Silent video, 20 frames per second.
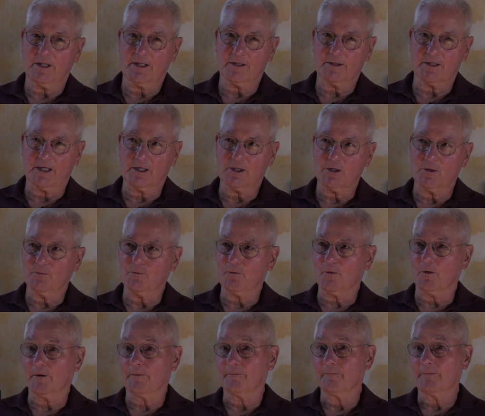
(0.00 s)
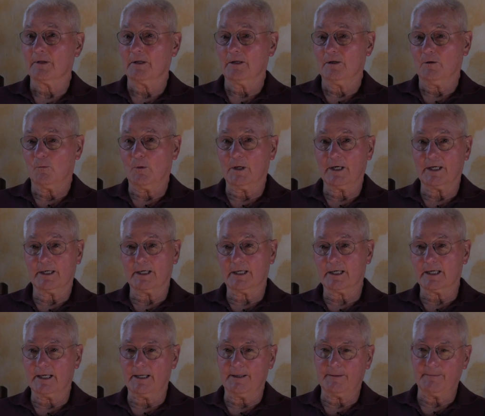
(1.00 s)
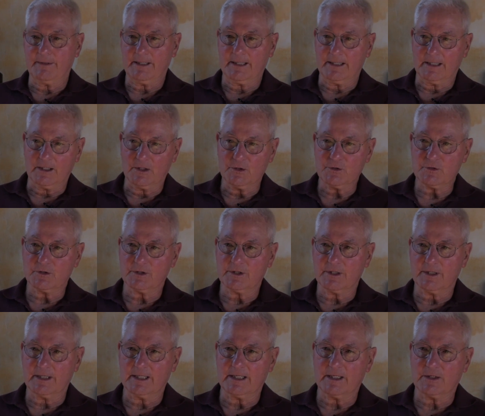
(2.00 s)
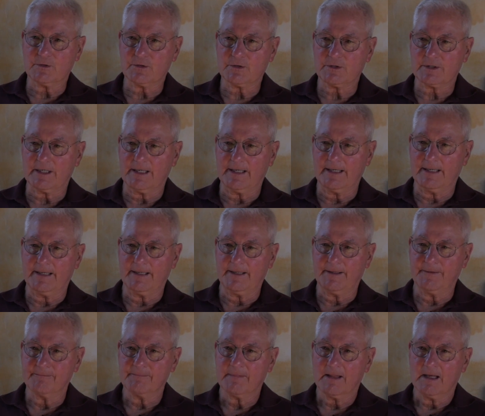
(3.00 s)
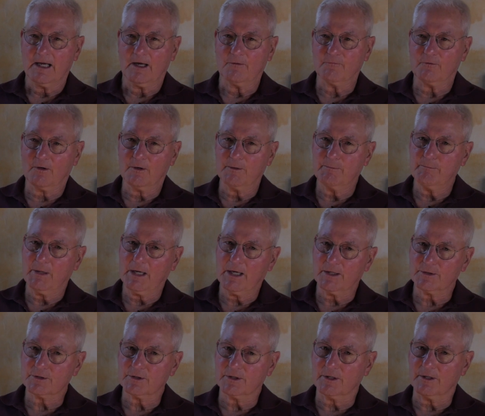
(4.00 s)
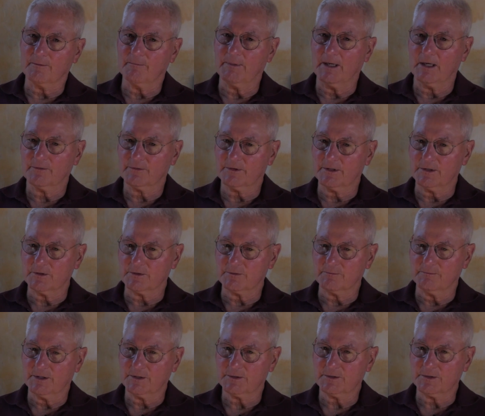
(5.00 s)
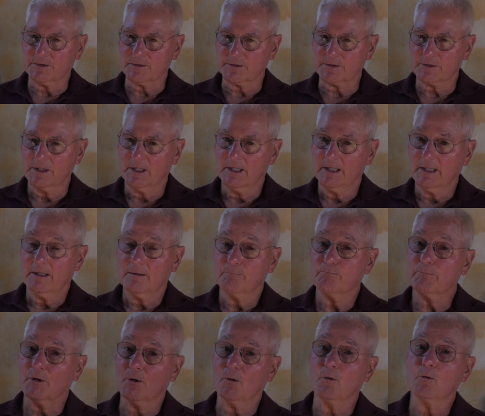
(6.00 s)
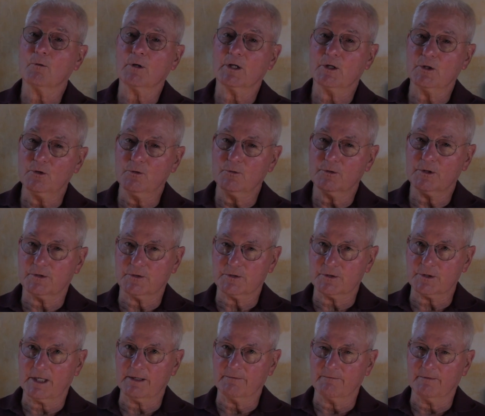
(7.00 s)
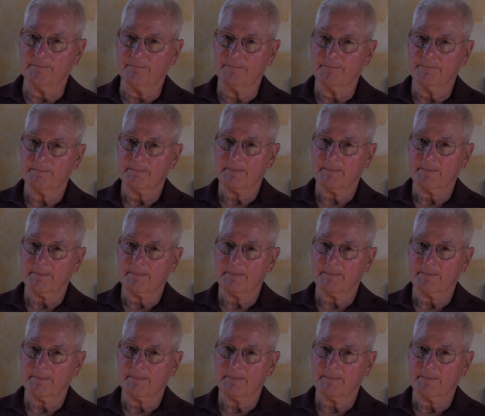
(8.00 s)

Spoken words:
Thank you for wanting to come and listen to this. I'm very passionate about these missions, but only you can save them.